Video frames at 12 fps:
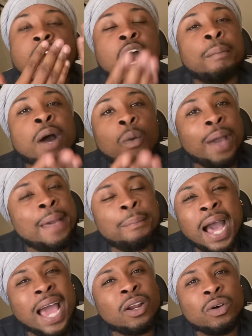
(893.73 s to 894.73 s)
A Moet
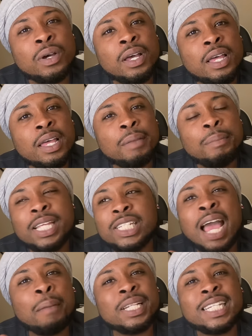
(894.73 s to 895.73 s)
bottle? Bitch,
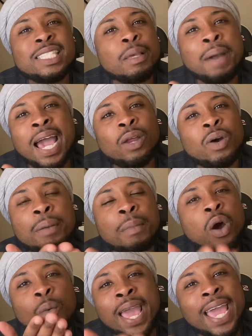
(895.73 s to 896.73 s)
how much is a bottle of
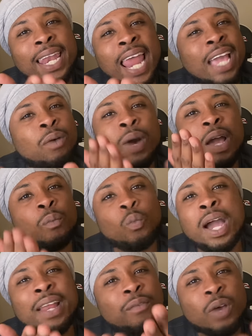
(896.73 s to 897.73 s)
Moet? Like, what,
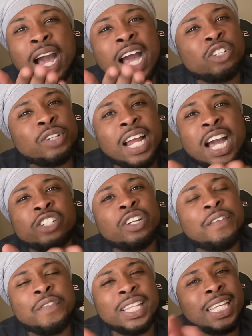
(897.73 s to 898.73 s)
$100,
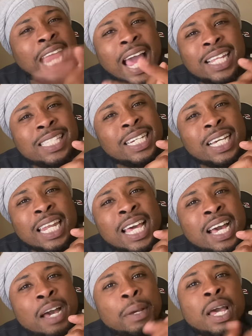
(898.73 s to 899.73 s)
$150 in the
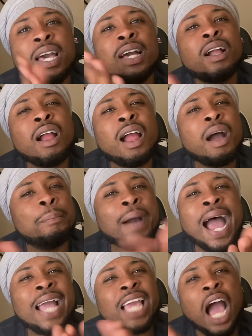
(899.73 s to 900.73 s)
club? Girl,
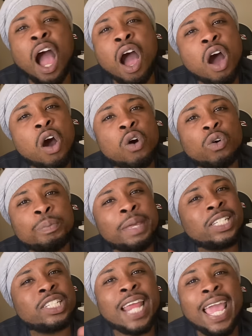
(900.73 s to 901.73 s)
buy your own.
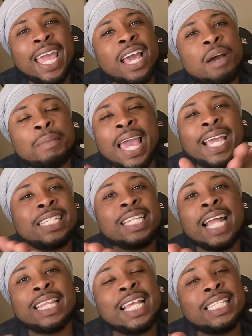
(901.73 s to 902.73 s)
Bitch, damn. Like, it's
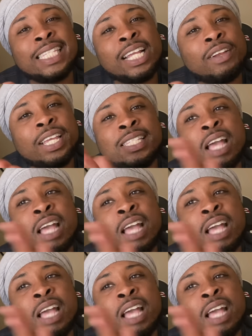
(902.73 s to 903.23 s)
not that serious.